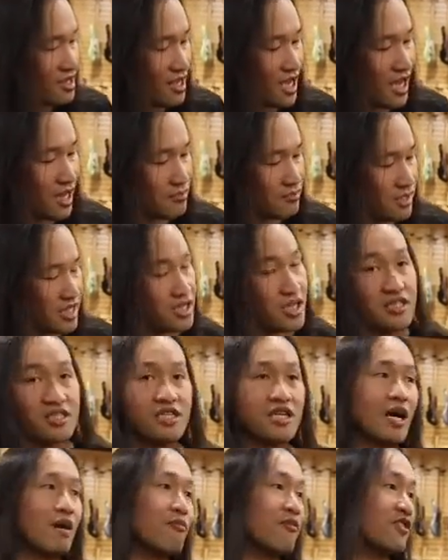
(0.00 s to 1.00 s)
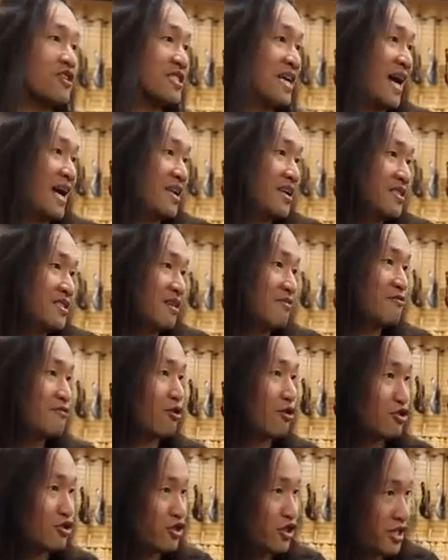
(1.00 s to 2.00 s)
Um, it doesn't come with the talent,
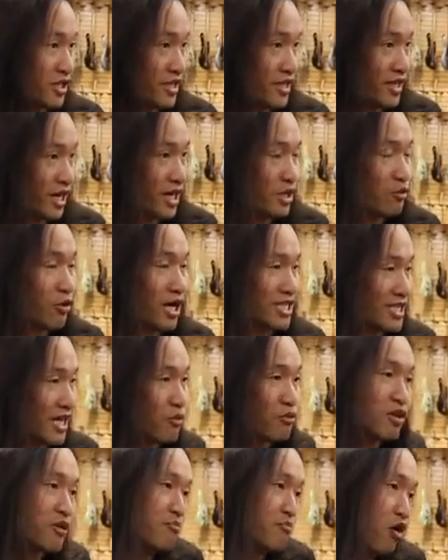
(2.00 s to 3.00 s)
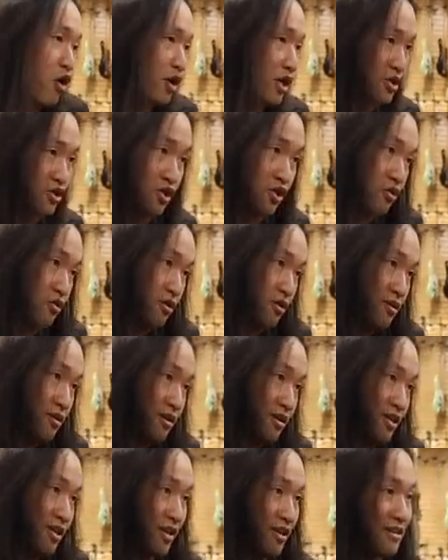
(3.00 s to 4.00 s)
unfortunately. No. Otherwise, I would have bought it too.
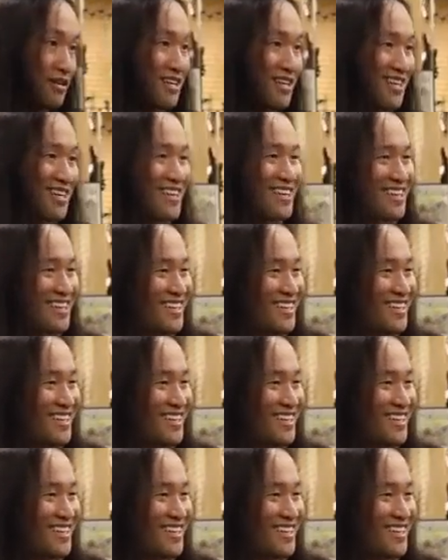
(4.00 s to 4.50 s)
You know. uh,